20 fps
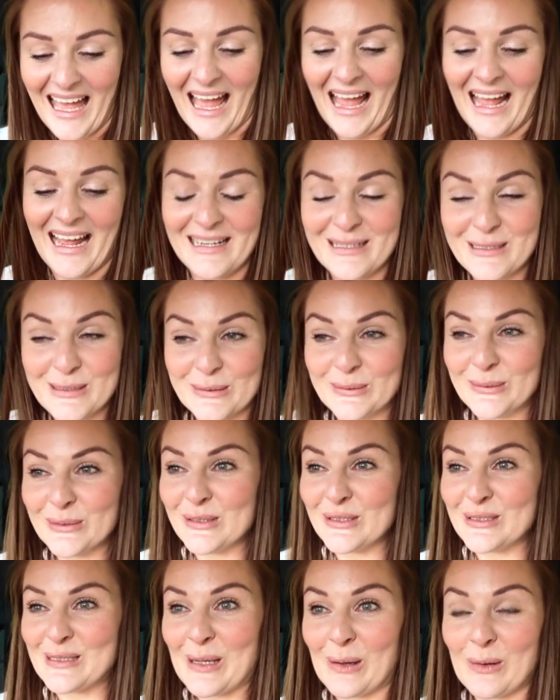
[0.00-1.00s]
and all
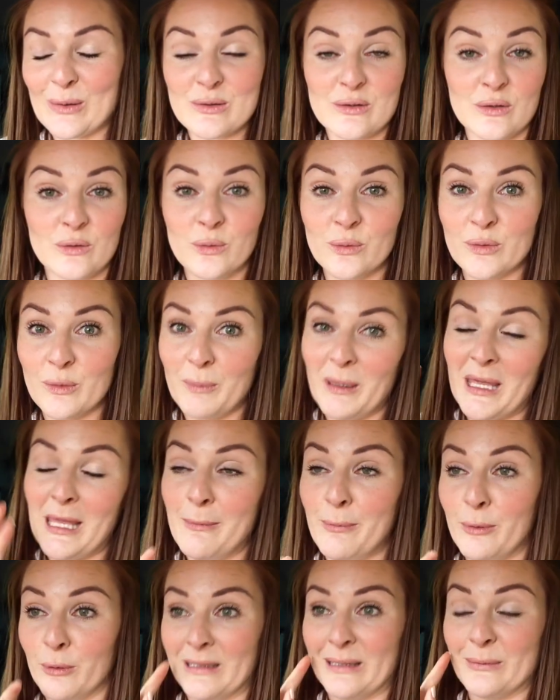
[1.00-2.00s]
the dogs and all the
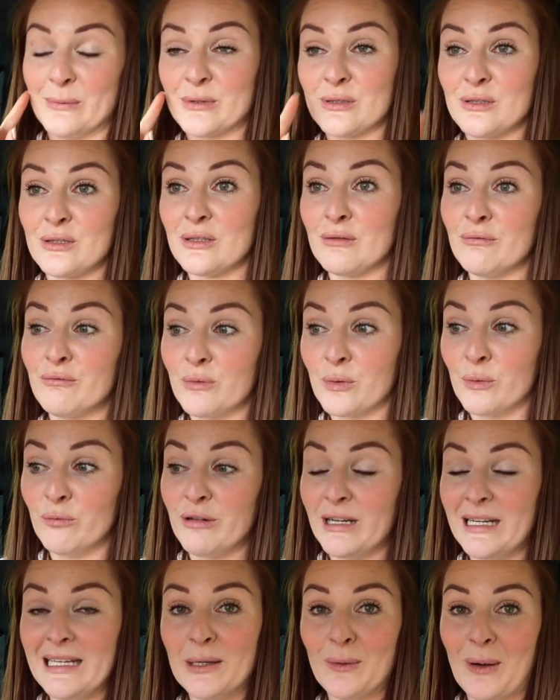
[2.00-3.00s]
people, it was
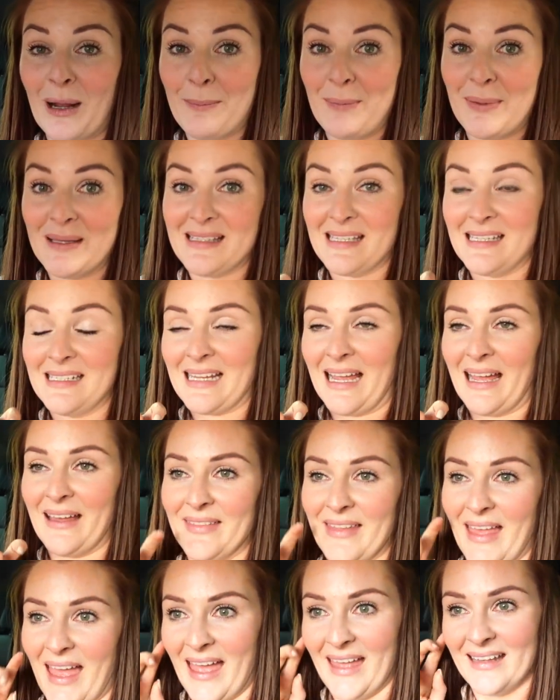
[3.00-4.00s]
really quite busy
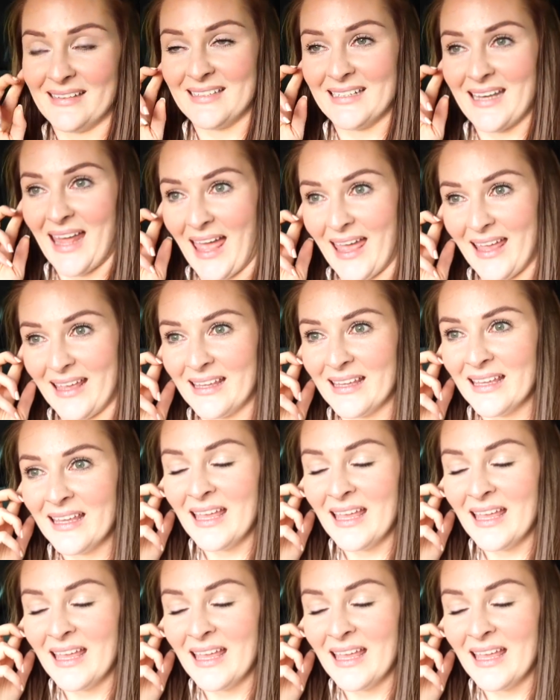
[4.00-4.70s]
down there today.